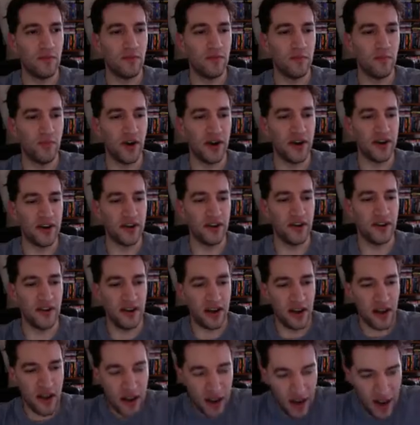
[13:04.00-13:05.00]
but
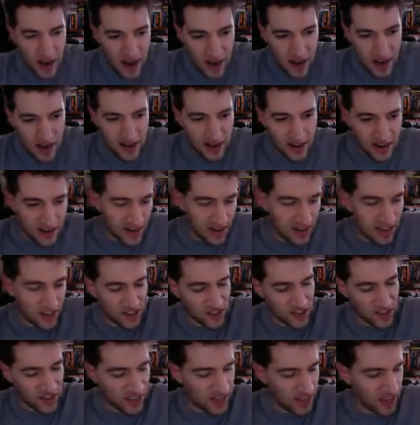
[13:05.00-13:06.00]

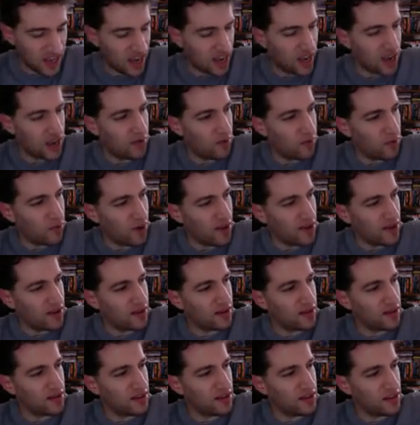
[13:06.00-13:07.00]
it's like, hey,
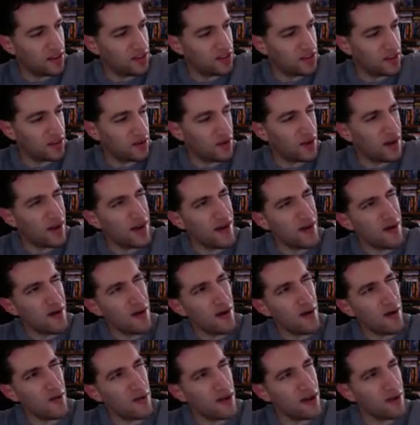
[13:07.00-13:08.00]
wait. It's like,
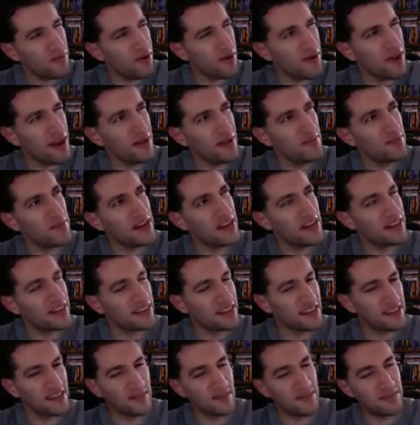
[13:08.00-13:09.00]
oh, wait a minute,
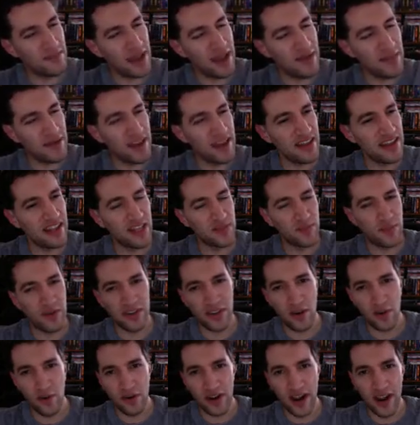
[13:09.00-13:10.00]
because maybe that's been
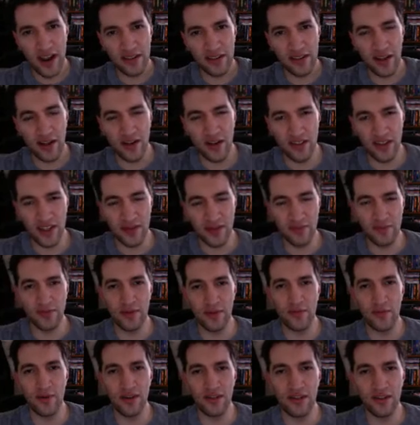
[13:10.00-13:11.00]
going on longer
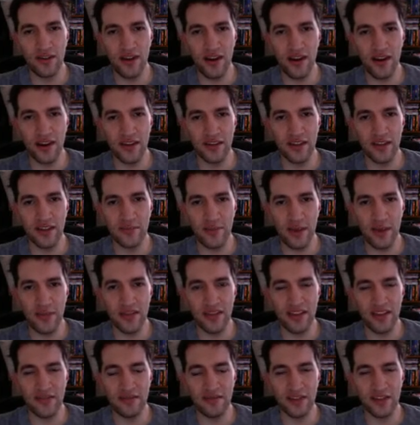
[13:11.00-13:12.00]
than we thought. Maybe
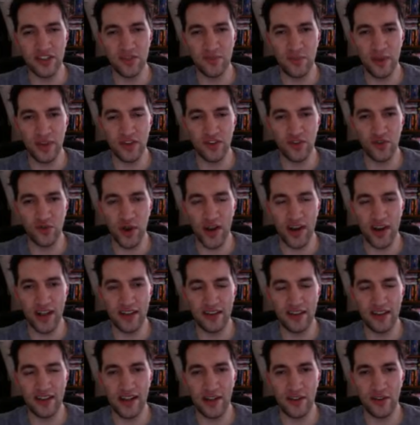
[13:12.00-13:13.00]
they've just been
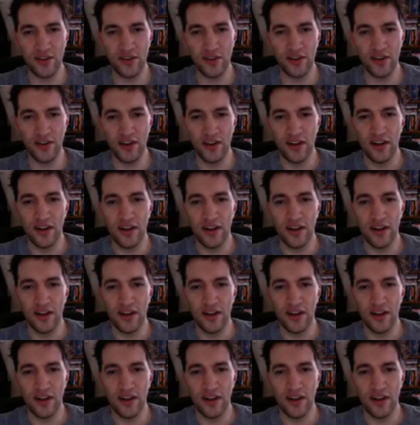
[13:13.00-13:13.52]
training together,